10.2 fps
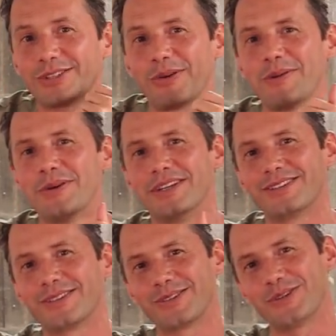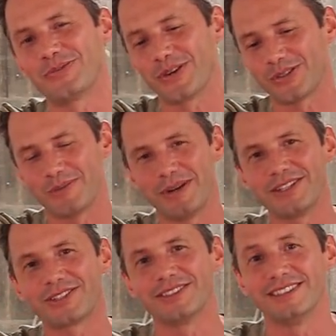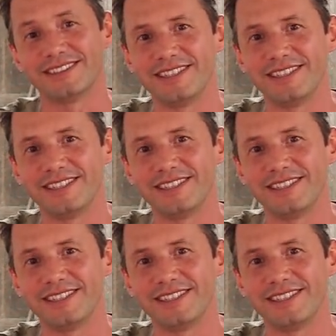Sorry about that. I totally forgot to mention this.